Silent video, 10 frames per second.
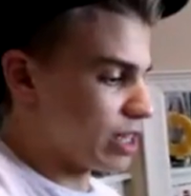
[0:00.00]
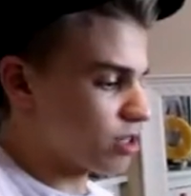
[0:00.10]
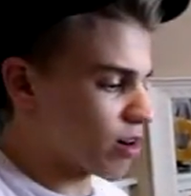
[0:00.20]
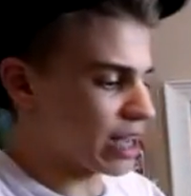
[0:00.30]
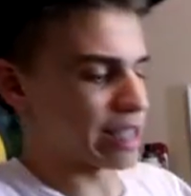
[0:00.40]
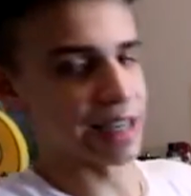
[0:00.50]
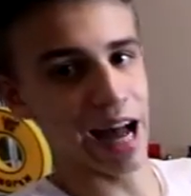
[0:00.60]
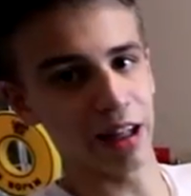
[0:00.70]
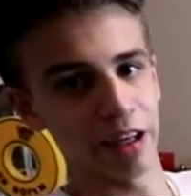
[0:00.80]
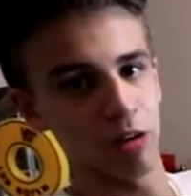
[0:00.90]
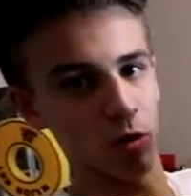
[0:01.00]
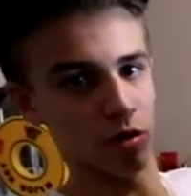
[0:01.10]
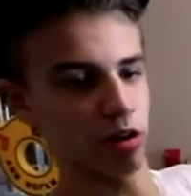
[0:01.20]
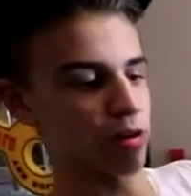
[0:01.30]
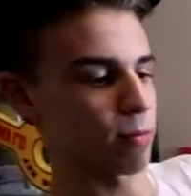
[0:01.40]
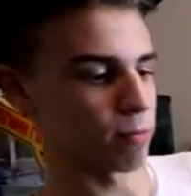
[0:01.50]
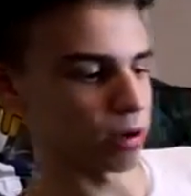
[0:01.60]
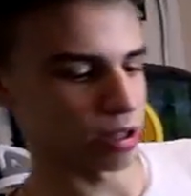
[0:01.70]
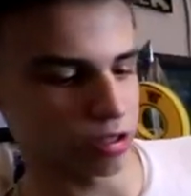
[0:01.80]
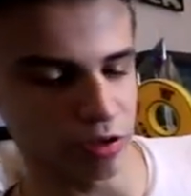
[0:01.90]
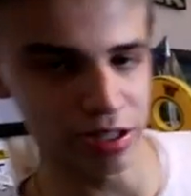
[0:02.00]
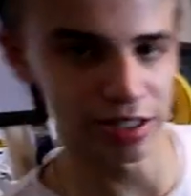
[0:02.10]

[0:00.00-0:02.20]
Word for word: These aren't exactly in order, but you can